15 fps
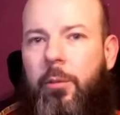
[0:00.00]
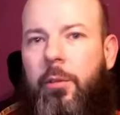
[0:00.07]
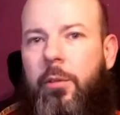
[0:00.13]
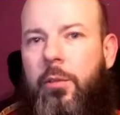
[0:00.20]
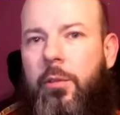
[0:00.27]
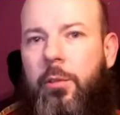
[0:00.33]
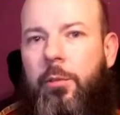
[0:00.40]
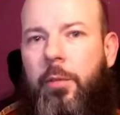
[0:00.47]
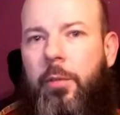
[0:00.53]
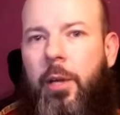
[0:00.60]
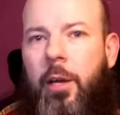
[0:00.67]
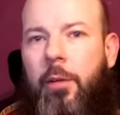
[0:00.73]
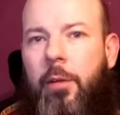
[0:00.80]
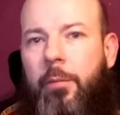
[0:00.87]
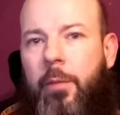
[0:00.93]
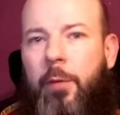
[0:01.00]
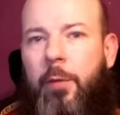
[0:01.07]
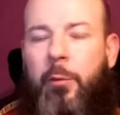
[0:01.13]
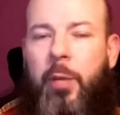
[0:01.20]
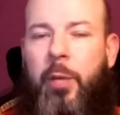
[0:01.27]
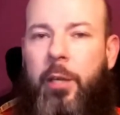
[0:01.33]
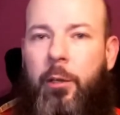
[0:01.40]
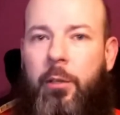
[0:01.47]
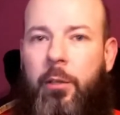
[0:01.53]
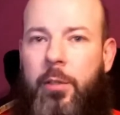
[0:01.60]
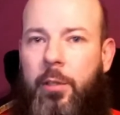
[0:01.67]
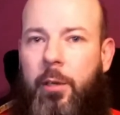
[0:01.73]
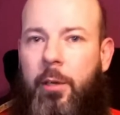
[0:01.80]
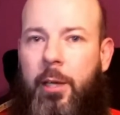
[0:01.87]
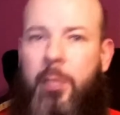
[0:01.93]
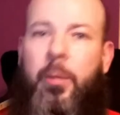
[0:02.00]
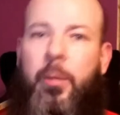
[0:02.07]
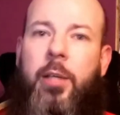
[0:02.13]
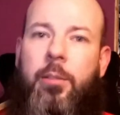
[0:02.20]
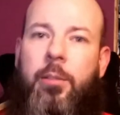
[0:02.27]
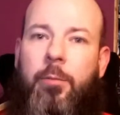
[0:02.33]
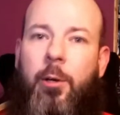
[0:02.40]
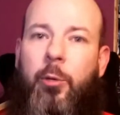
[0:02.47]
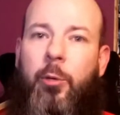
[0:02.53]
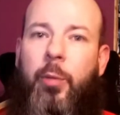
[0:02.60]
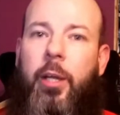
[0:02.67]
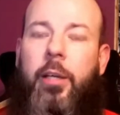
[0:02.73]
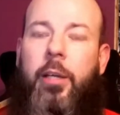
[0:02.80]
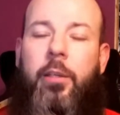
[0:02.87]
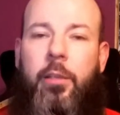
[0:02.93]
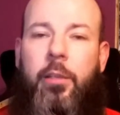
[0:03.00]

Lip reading: sort of their opinion on certain aspects of roleplay.